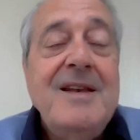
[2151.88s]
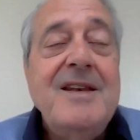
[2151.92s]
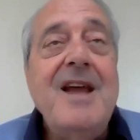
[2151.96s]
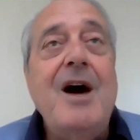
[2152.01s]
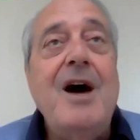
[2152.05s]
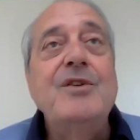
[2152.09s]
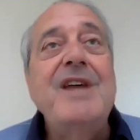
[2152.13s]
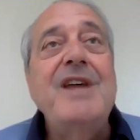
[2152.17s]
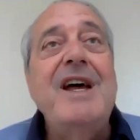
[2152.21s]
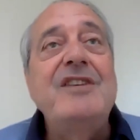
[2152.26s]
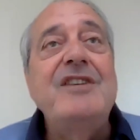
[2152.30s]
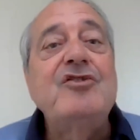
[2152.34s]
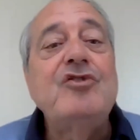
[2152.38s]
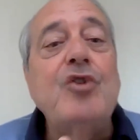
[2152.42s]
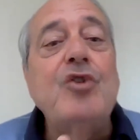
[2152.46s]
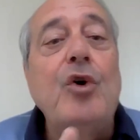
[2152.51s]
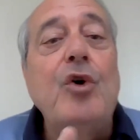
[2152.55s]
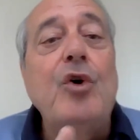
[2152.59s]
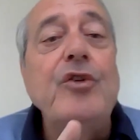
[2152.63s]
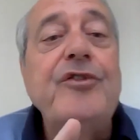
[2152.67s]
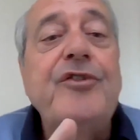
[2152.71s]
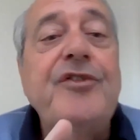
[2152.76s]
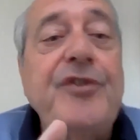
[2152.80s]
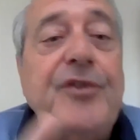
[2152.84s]
Now that's
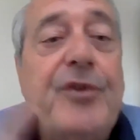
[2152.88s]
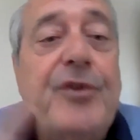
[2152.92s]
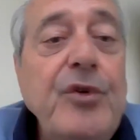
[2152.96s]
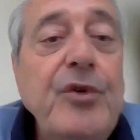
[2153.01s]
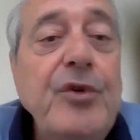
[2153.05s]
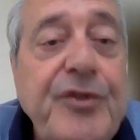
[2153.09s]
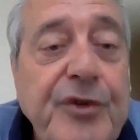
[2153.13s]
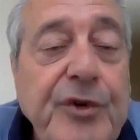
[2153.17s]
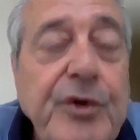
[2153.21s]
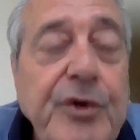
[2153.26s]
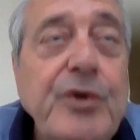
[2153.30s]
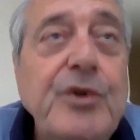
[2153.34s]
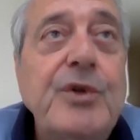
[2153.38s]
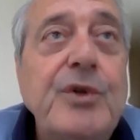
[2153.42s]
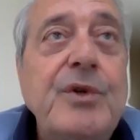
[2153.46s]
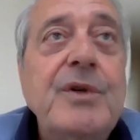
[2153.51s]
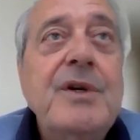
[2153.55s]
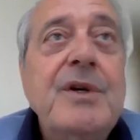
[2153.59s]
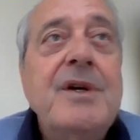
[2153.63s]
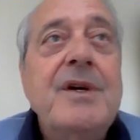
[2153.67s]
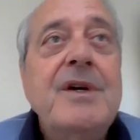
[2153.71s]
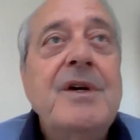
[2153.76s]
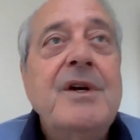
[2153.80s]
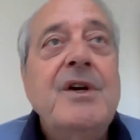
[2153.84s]
called through.
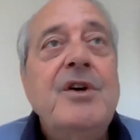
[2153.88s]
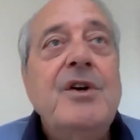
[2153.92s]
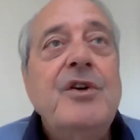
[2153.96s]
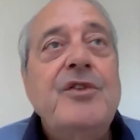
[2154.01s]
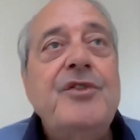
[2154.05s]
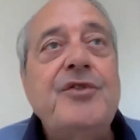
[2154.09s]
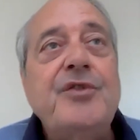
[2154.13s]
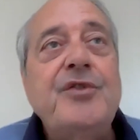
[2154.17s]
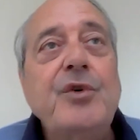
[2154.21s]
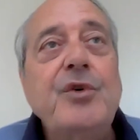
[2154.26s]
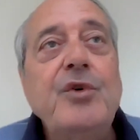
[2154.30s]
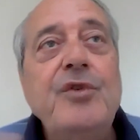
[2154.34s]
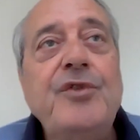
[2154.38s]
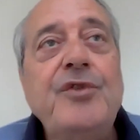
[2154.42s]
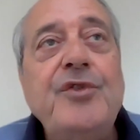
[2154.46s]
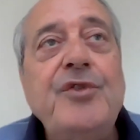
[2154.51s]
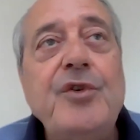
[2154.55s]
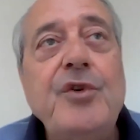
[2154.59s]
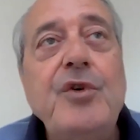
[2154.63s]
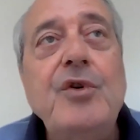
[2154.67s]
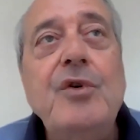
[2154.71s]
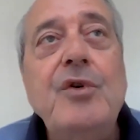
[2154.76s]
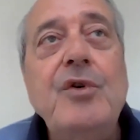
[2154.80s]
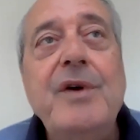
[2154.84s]

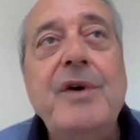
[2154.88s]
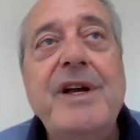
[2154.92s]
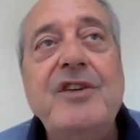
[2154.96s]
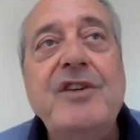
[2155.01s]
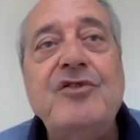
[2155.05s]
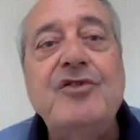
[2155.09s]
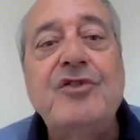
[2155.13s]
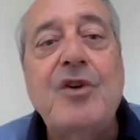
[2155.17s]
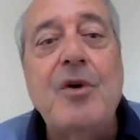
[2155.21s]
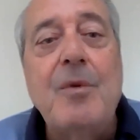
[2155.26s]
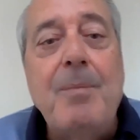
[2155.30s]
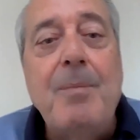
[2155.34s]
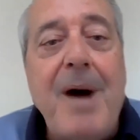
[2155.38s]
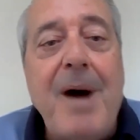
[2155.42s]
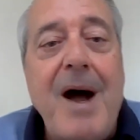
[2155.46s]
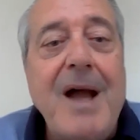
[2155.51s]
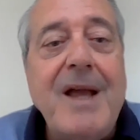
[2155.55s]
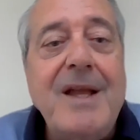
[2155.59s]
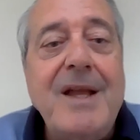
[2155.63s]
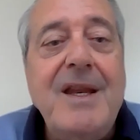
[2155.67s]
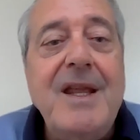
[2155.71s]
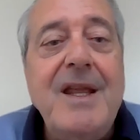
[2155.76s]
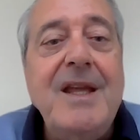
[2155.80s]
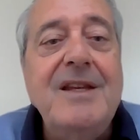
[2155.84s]
Through is
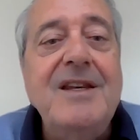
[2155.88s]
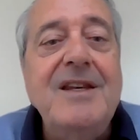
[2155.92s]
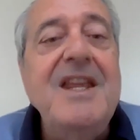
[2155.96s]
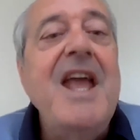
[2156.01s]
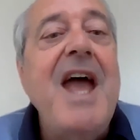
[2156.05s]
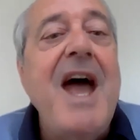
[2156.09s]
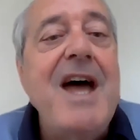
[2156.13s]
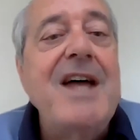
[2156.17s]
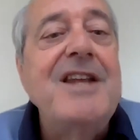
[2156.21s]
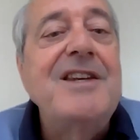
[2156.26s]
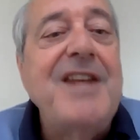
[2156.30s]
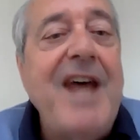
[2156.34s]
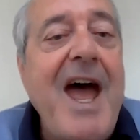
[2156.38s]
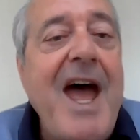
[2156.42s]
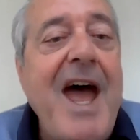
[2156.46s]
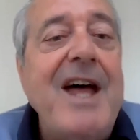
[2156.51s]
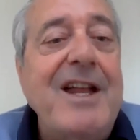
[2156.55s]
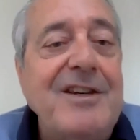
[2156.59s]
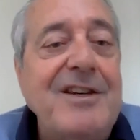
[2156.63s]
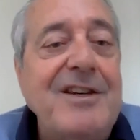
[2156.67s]
combining the and.